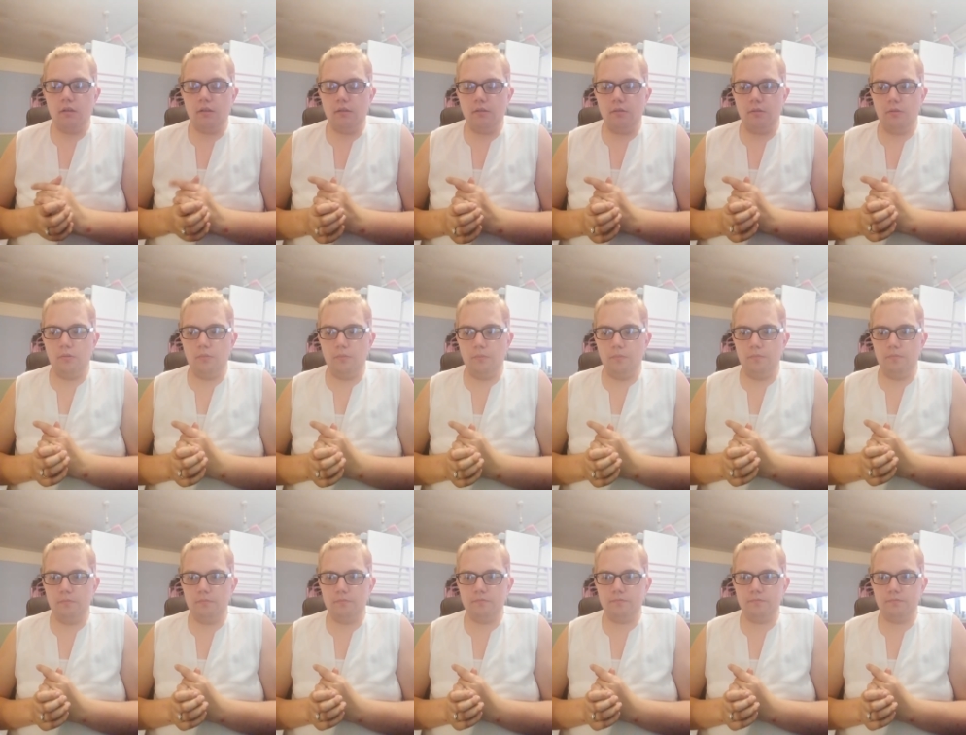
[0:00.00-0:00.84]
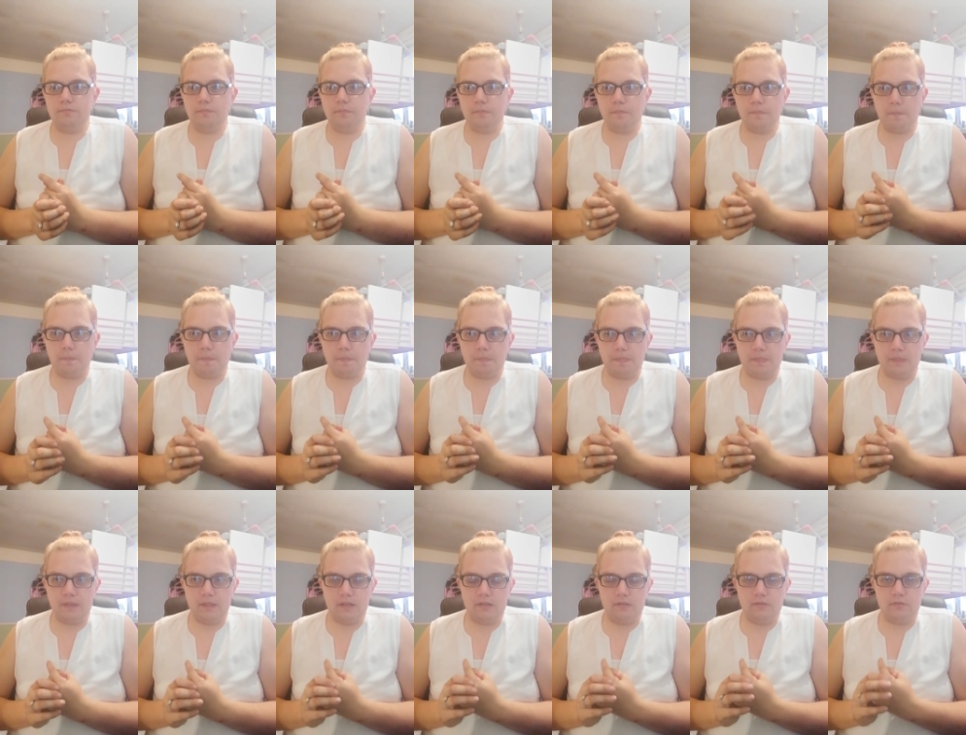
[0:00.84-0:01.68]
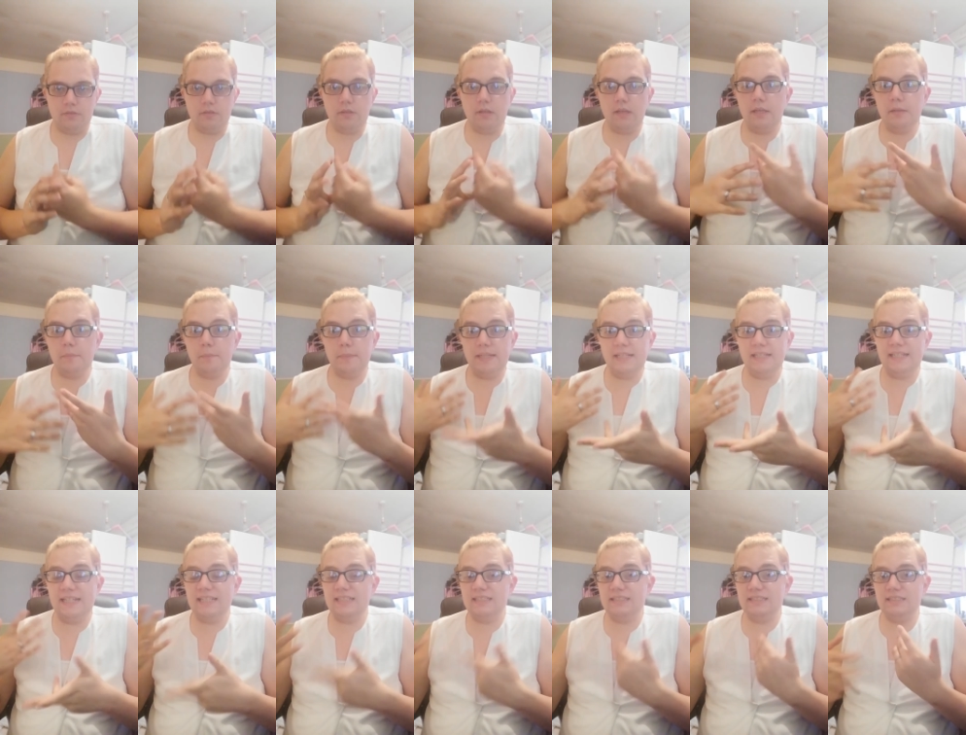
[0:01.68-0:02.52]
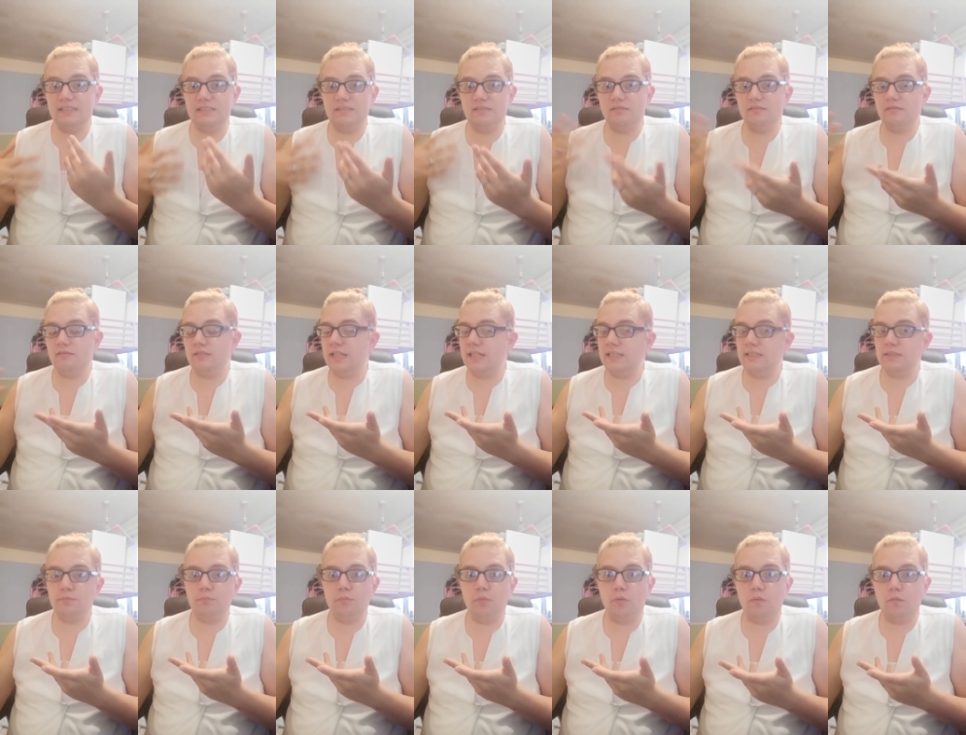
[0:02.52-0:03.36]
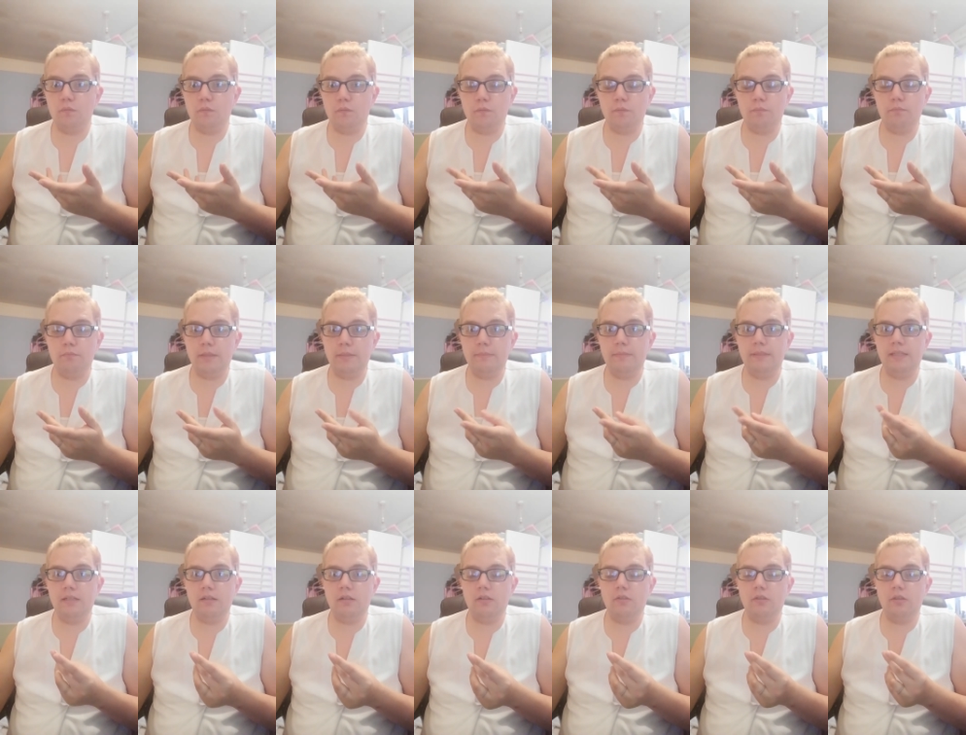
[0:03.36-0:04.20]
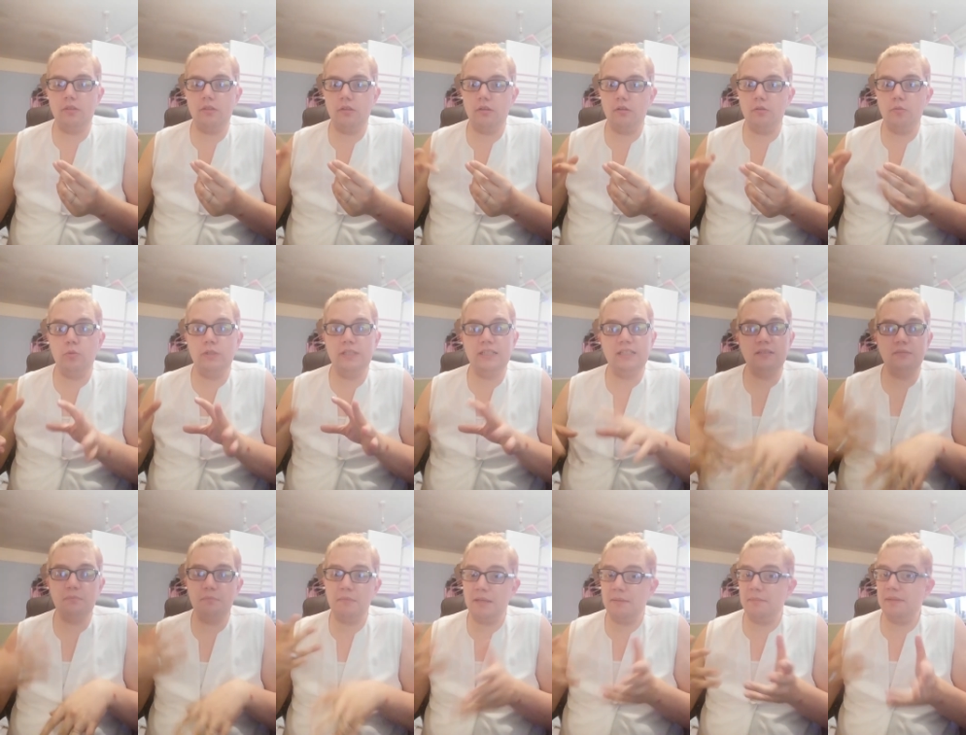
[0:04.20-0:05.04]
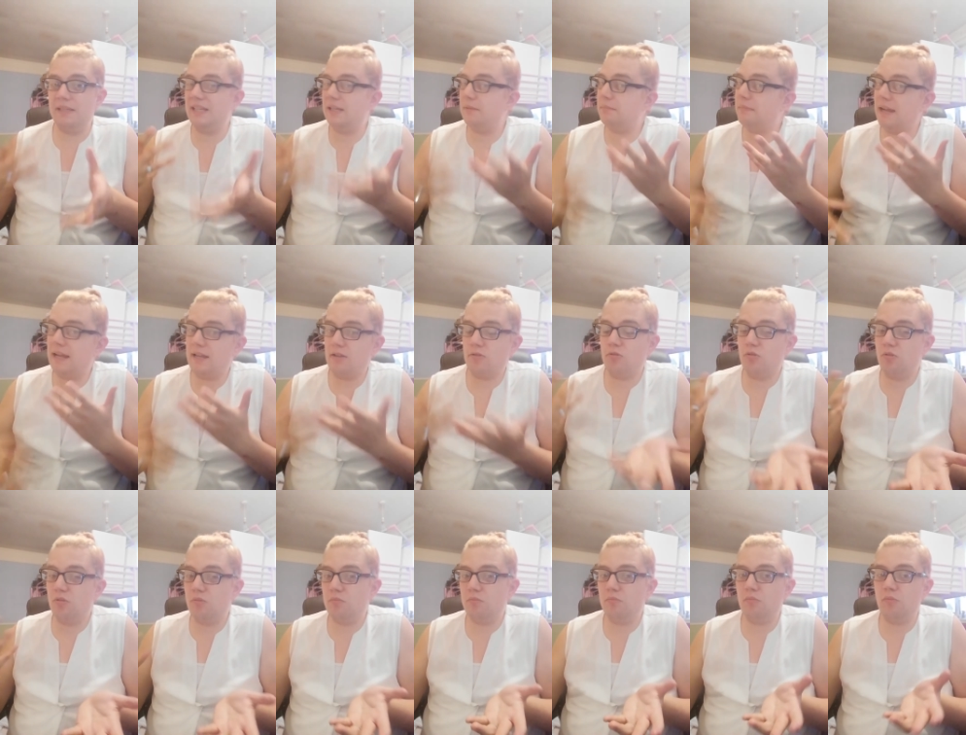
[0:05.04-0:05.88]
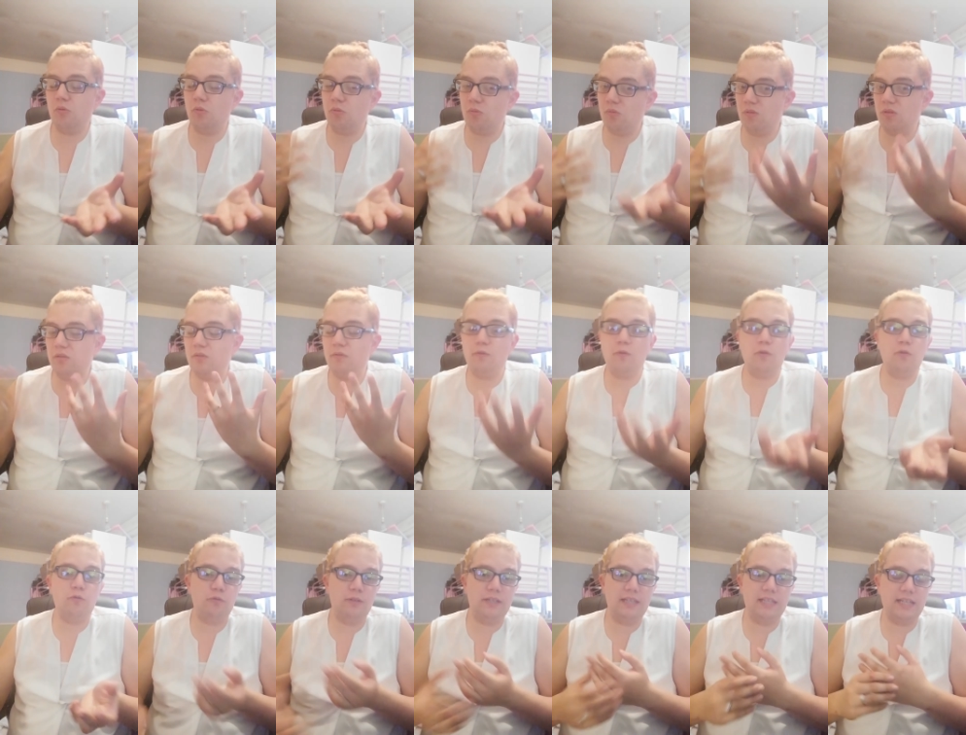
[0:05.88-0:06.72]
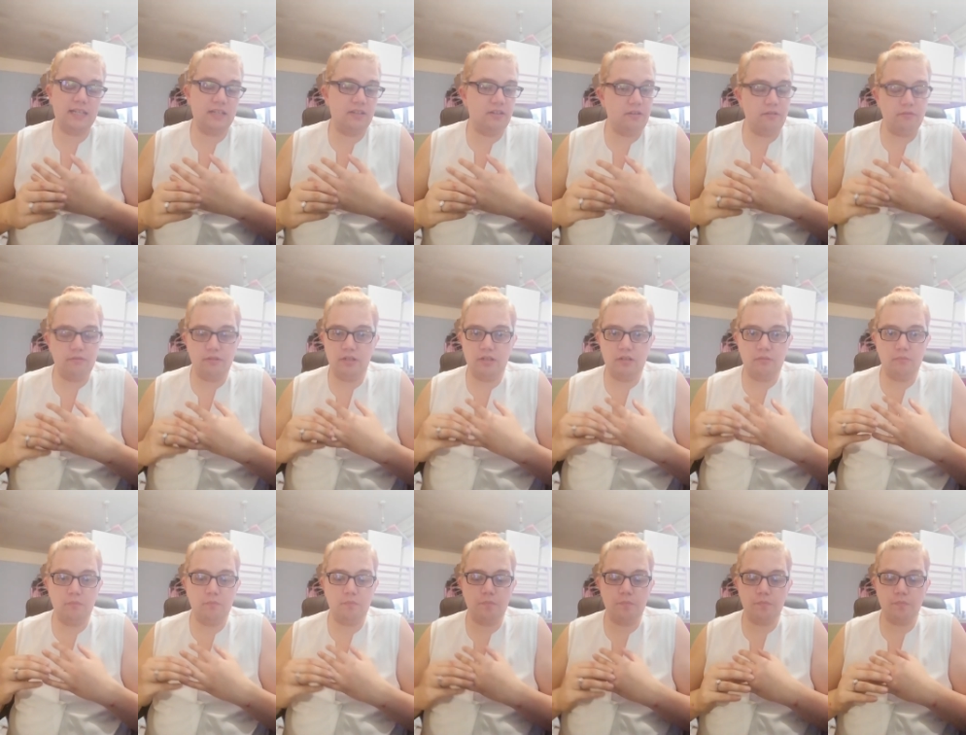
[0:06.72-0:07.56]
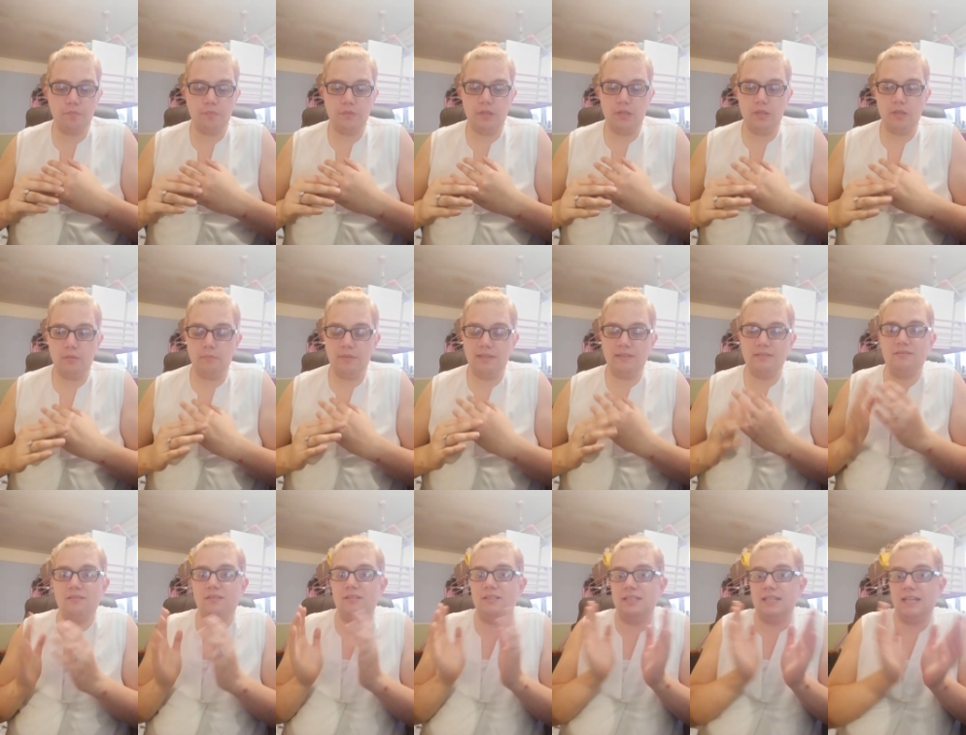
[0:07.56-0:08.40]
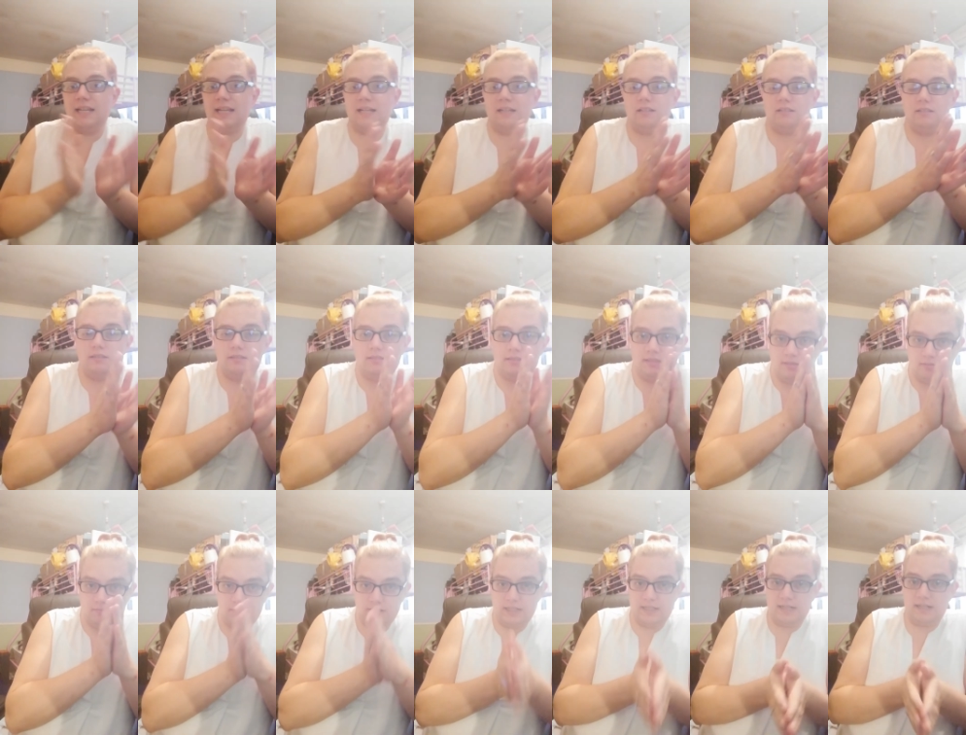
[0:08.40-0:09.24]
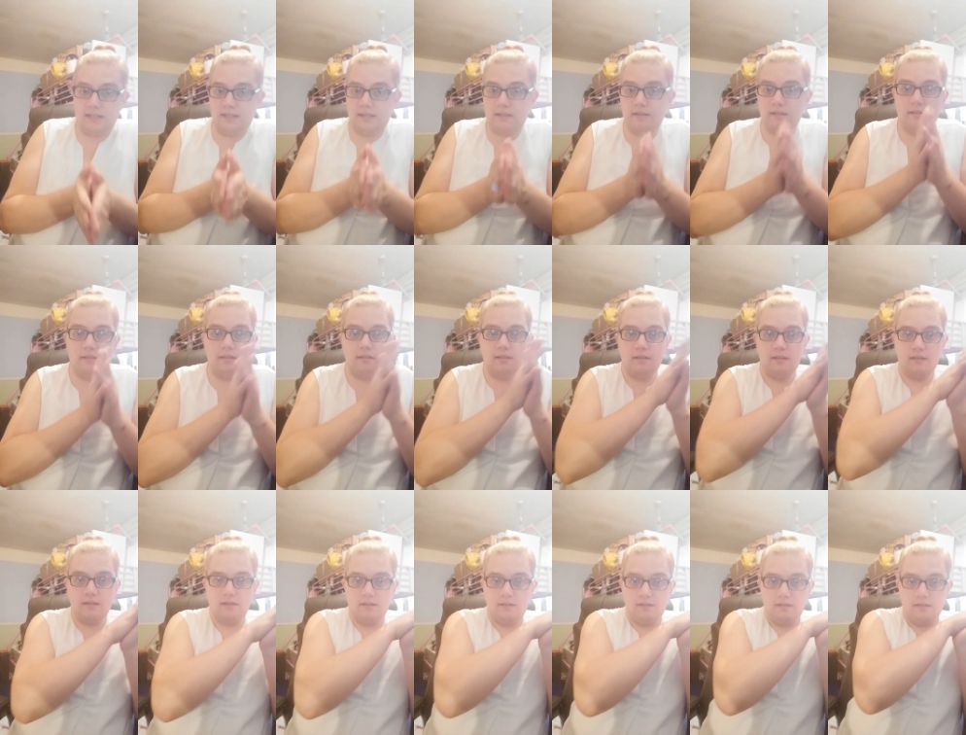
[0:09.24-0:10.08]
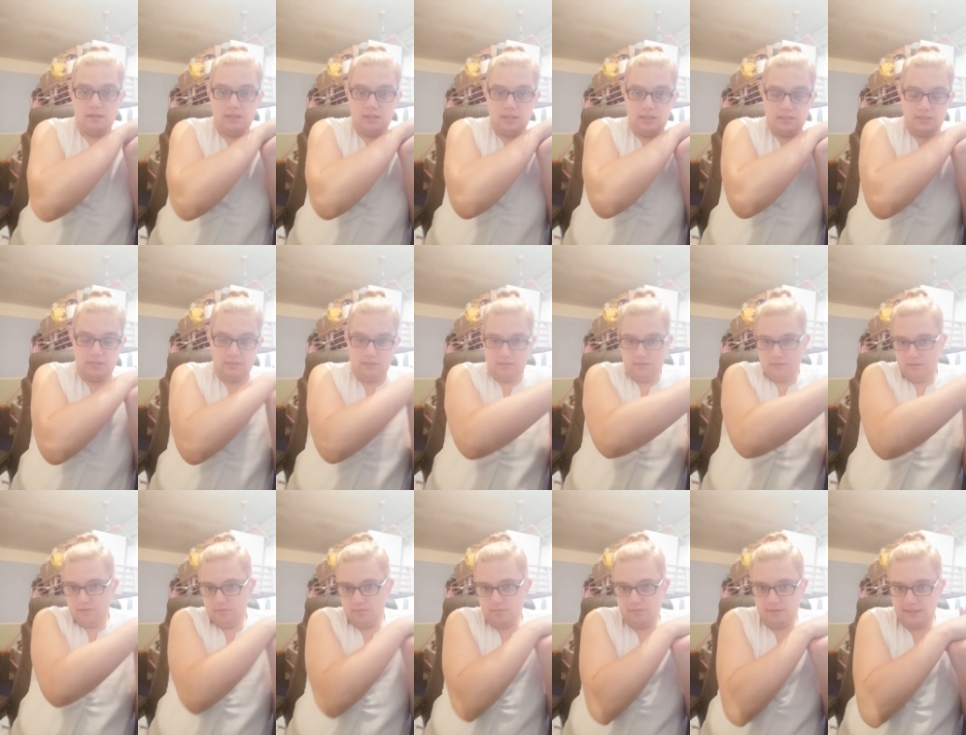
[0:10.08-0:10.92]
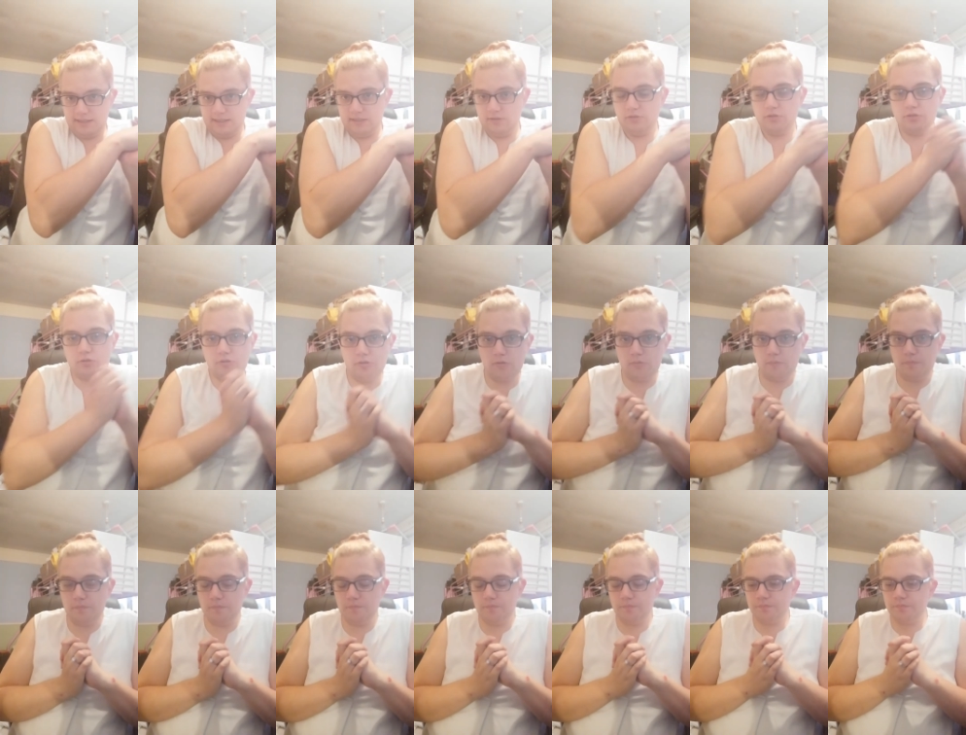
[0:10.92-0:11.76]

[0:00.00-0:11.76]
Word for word: Um, so it'll be next next month, maybe on the third week, maybe it might come or the fourth week, I don't know. But it's got now till now till then to come.